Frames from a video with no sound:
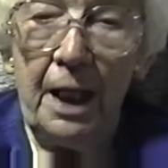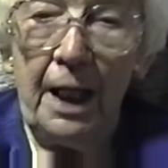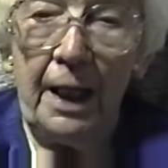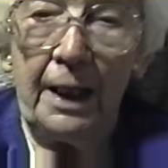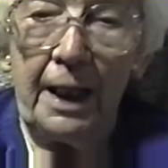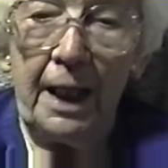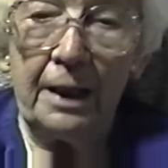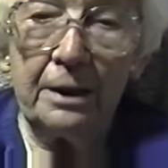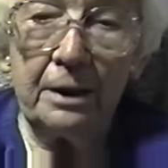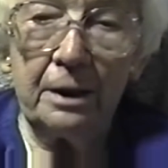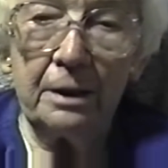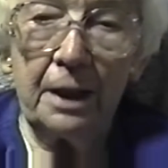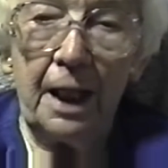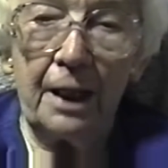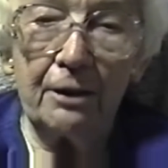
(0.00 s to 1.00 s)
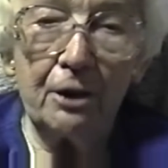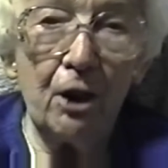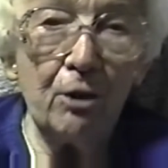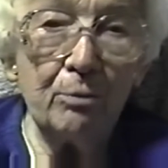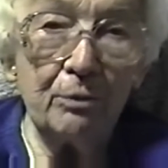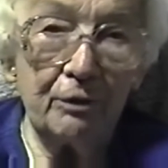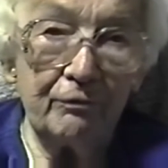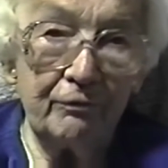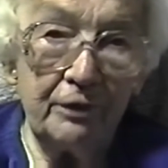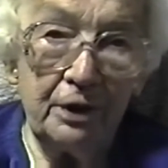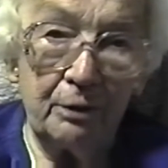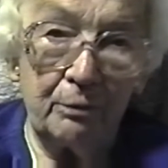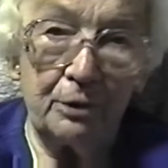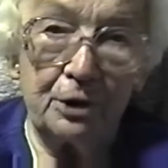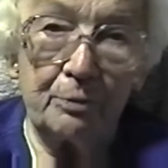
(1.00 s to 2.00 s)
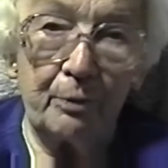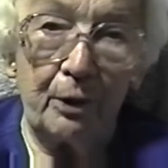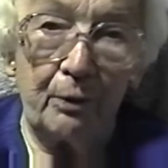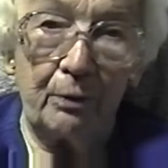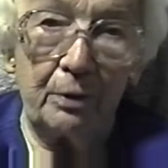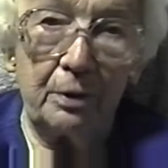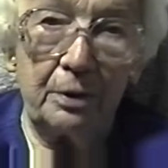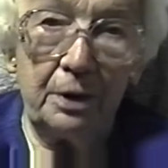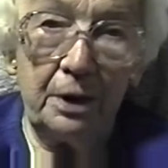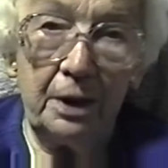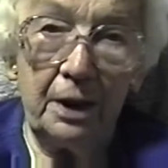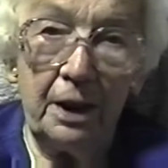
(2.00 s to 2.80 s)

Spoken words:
and I thought my foot was broken.